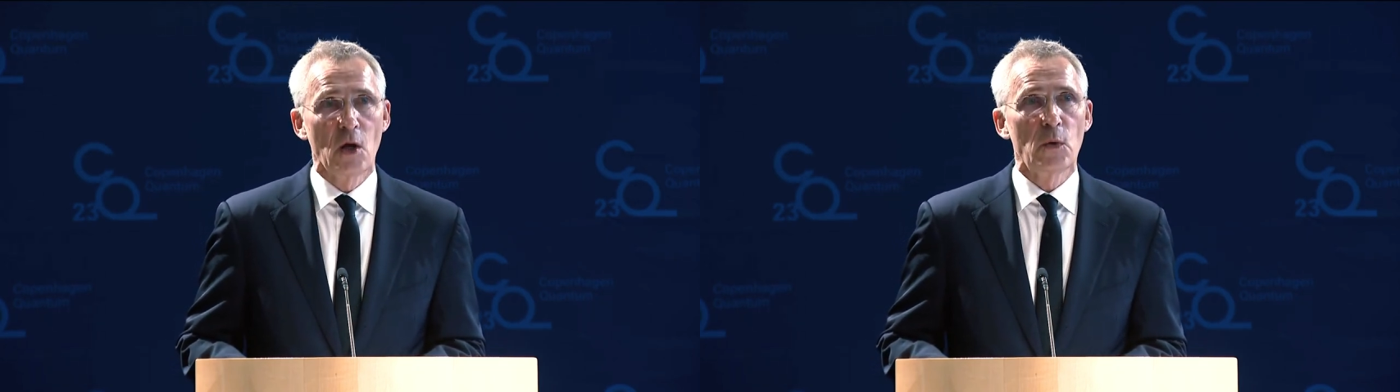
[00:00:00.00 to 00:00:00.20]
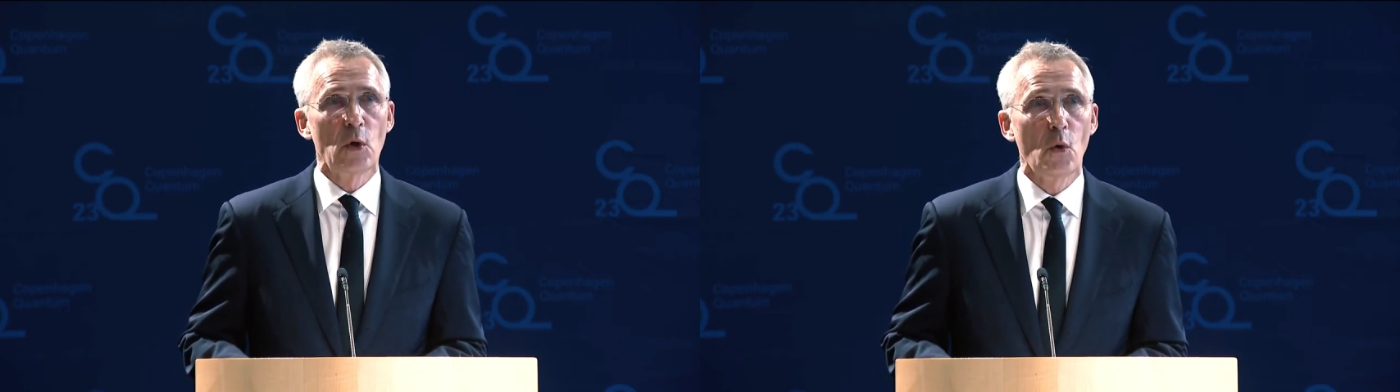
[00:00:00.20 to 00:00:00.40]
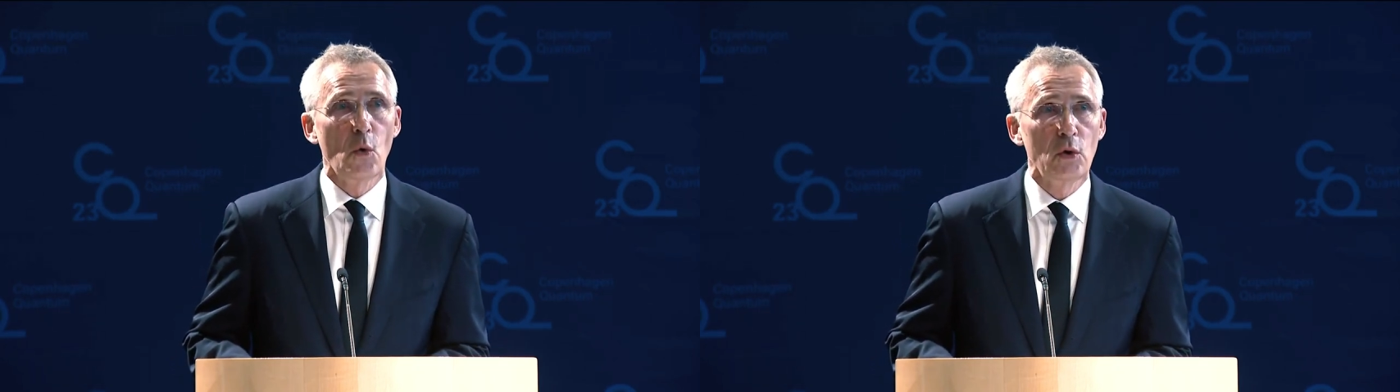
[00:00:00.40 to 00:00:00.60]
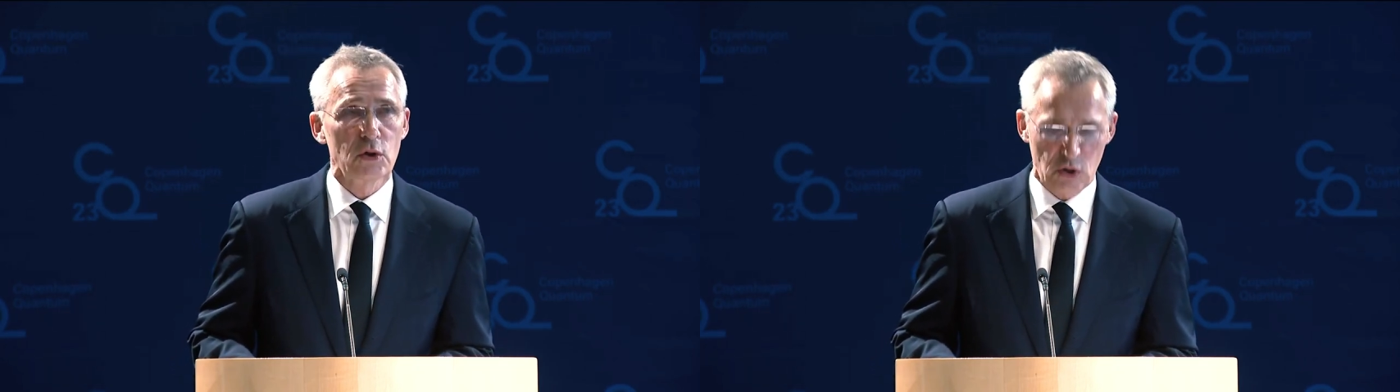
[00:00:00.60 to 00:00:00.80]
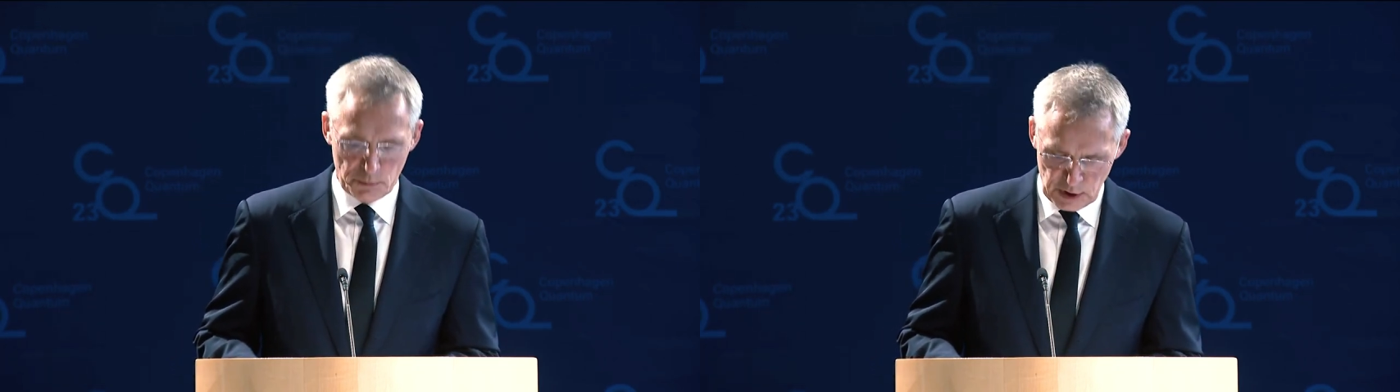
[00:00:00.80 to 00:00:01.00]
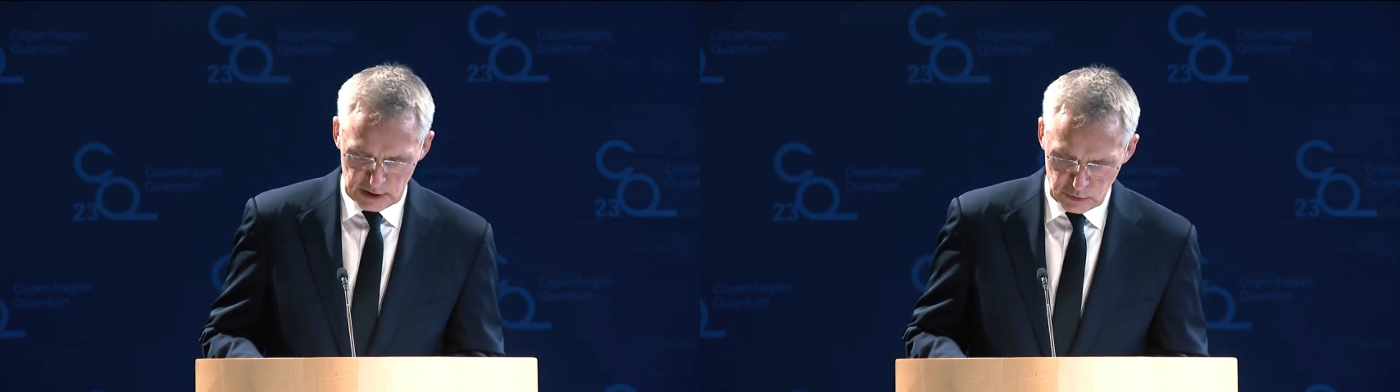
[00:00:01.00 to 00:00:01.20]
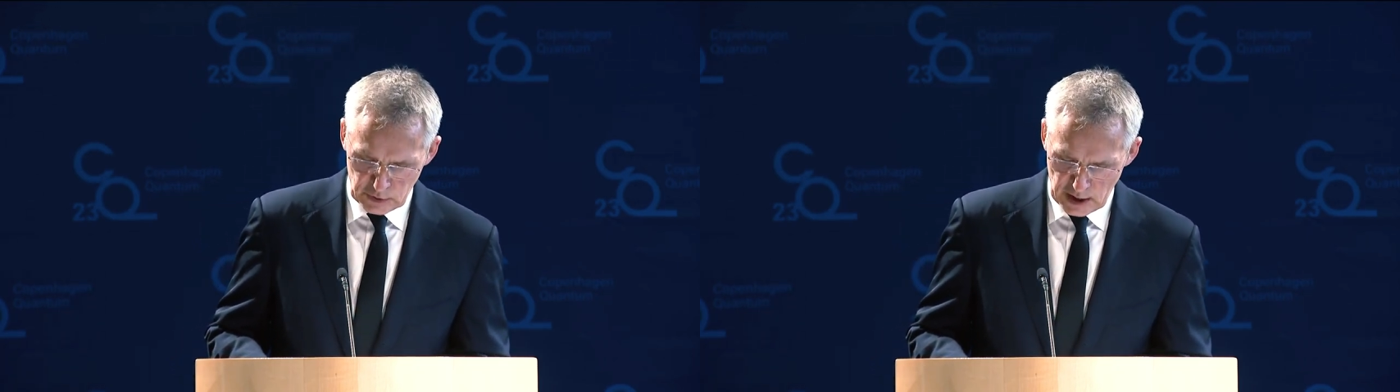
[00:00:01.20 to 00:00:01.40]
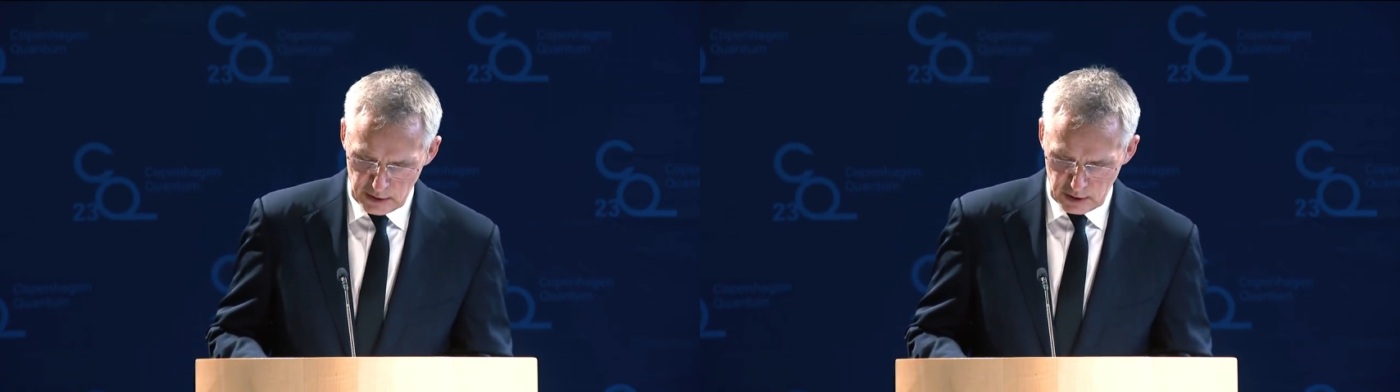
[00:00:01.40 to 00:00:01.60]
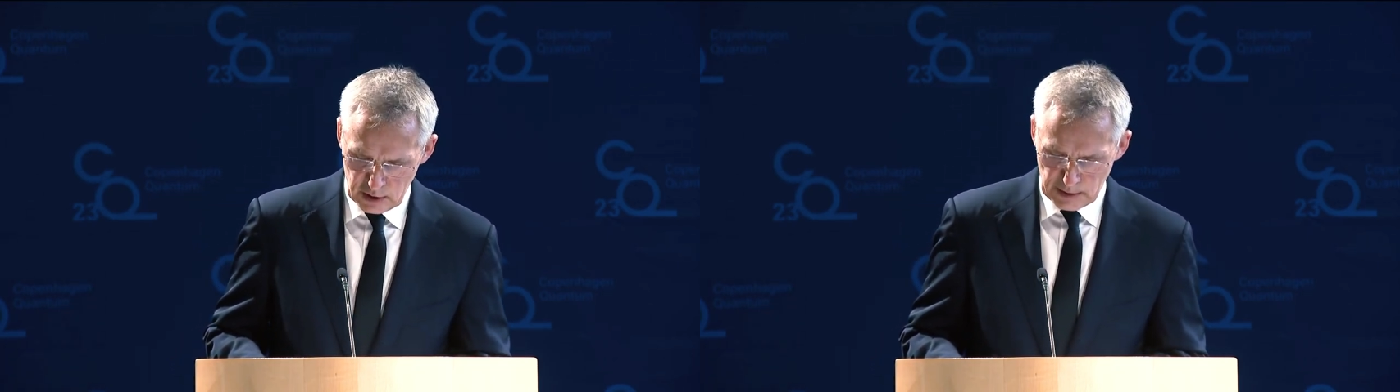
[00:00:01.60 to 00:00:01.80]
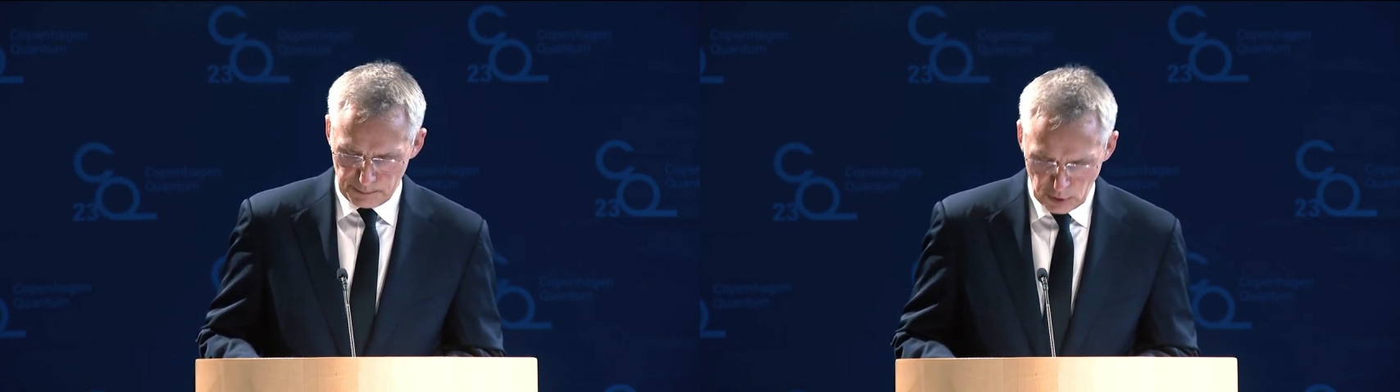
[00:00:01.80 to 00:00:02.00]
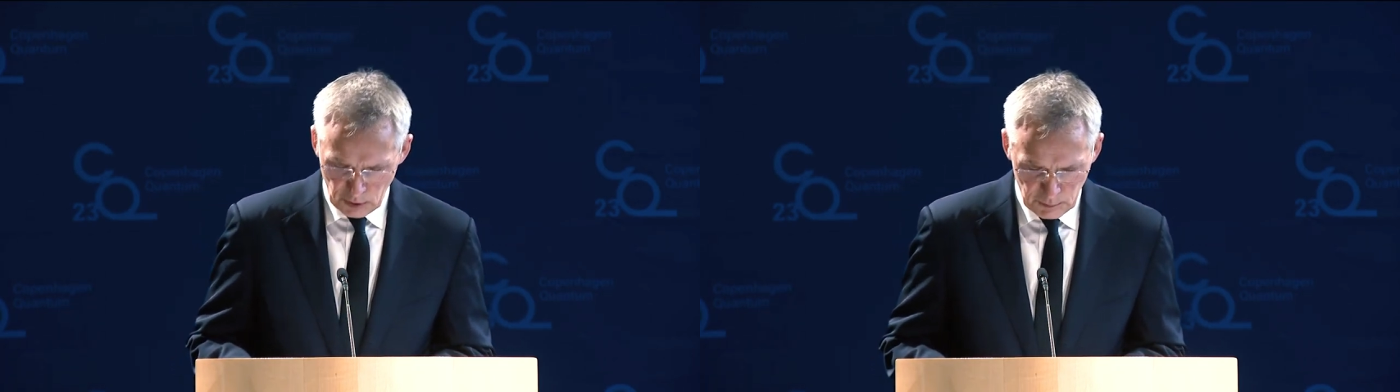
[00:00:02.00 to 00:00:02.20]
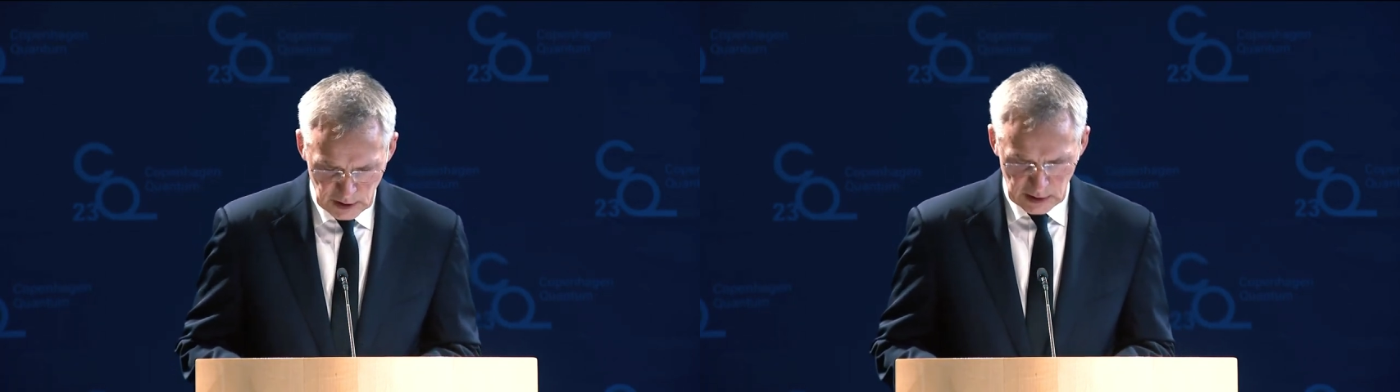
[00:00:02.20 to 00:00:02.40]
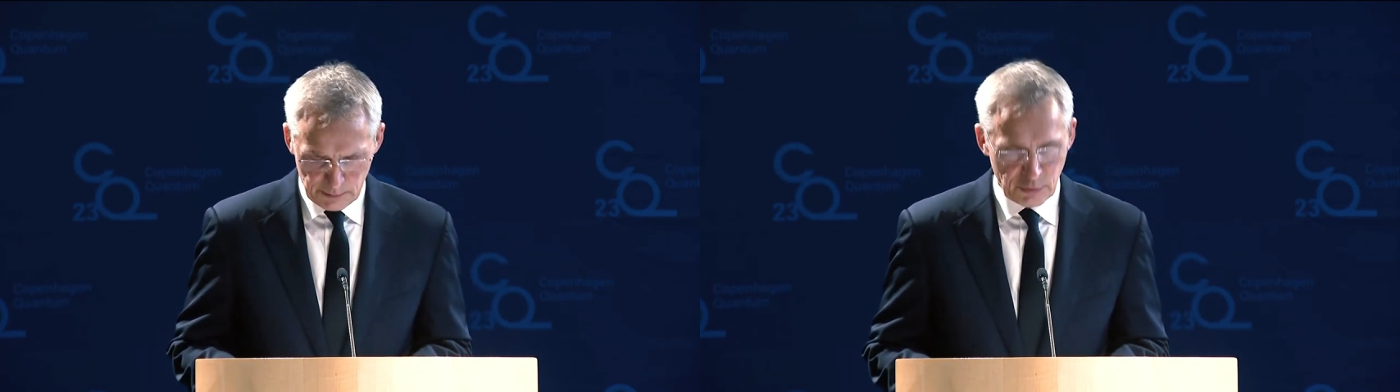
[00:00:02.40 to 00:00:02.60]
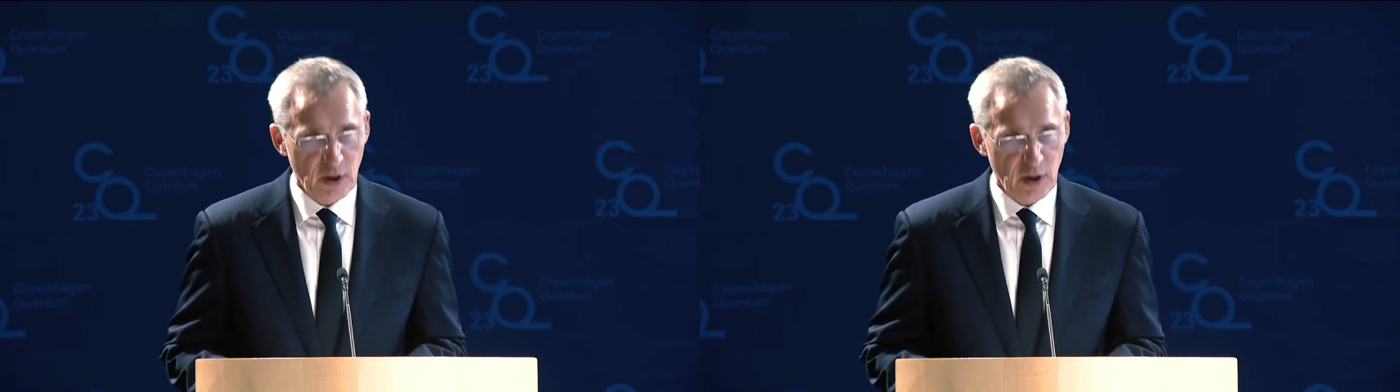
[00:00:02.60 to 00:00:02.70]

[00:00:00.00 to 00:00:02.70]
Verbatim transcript: we also bring together the public,